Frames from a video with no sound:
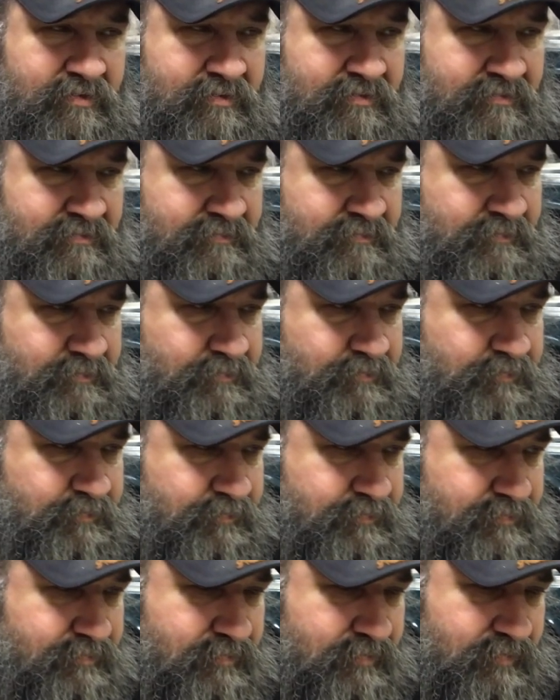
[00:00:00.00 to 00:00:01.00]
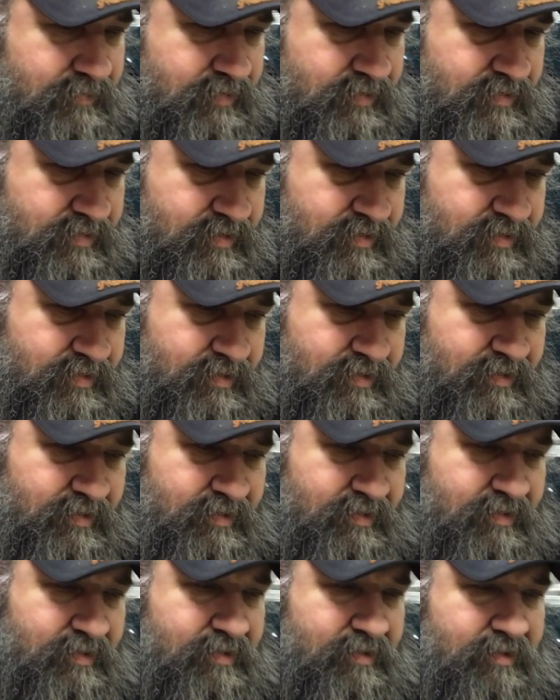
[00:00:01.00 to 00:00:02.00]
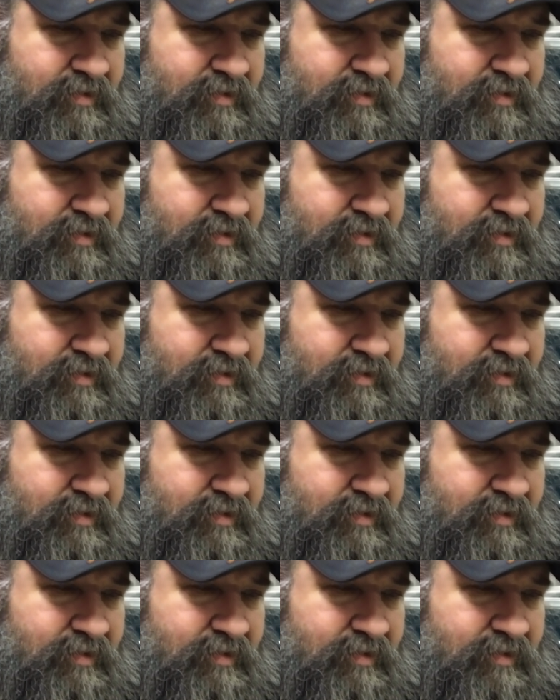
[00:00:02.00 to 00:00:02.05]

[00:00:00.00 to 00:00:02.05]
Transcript: (no one is talking)